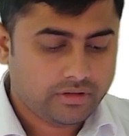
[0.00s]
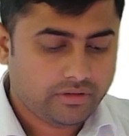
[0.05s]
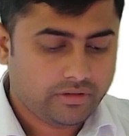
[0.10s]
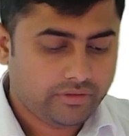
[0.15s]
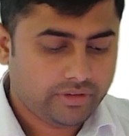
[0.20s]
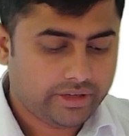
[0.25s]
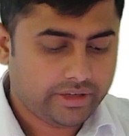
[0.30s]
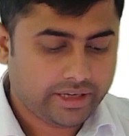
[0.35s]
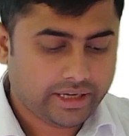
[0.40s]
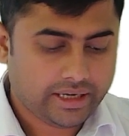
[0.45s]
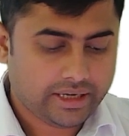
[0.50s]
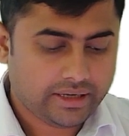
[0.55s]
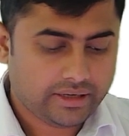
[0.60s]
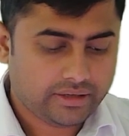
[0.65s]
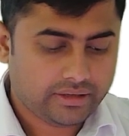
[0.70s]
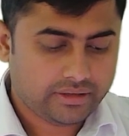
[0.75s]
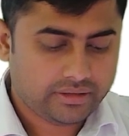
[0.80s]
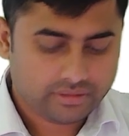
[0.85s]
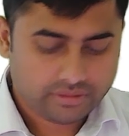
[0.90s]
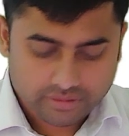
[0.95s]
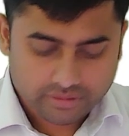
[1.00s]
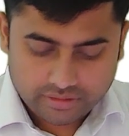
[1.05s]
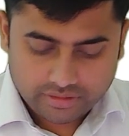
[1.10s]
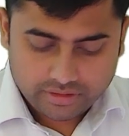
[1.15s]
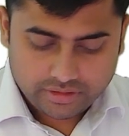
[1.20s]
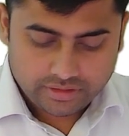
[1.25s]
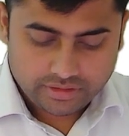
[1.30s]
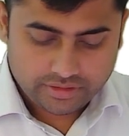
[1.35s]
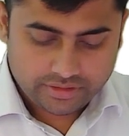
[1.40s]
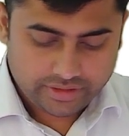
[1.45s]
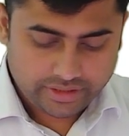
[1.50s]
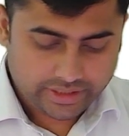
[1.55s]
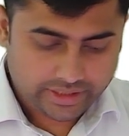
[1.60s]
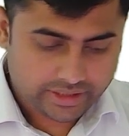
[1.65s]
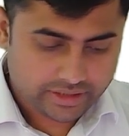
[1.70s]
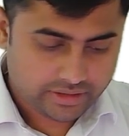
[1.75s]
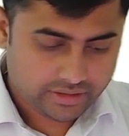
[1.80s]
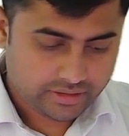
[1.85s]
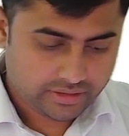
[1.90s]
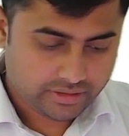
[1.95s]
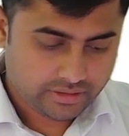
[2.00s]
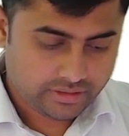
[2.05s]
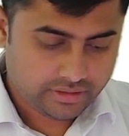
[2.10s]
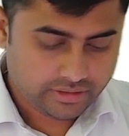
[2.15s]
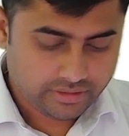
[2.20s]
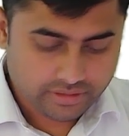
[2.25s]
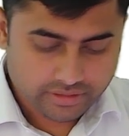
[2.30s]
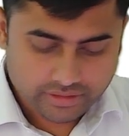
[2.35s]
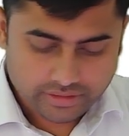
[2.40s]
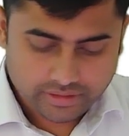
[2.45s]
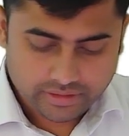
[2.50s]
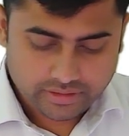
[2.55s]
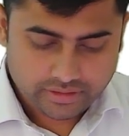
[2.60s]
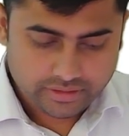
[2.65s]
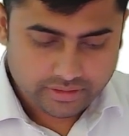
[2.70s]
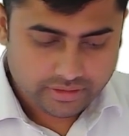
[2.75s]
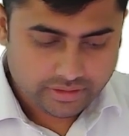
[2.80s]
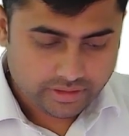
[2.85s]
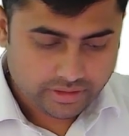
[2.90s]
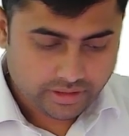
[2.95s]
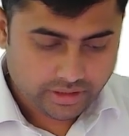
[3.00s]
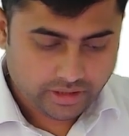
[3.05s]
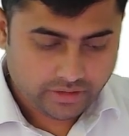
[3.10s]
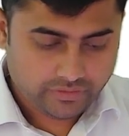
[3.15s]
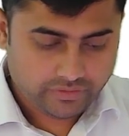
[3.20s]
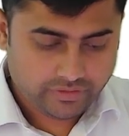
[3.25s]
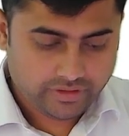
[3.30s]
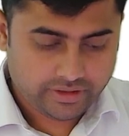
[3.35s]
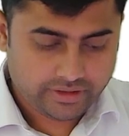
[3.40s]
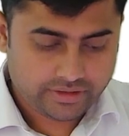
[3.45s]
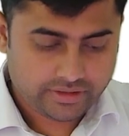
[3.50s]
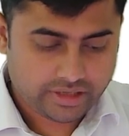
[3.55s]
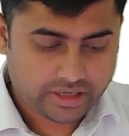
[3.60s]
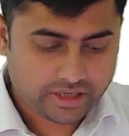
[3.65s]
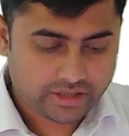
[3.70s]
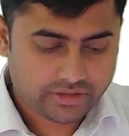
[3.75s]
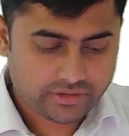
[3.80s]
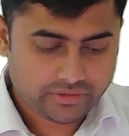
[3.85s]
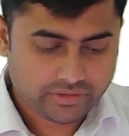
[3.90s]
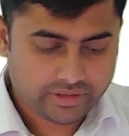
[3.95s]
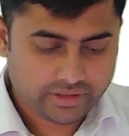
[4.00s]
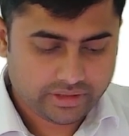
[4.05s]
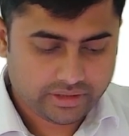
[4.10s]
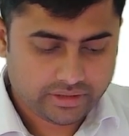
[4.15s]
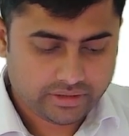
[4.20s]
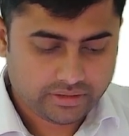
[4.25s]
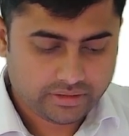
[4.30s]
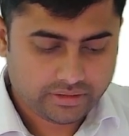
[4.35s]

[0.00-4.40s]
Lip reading: we can check if it starts with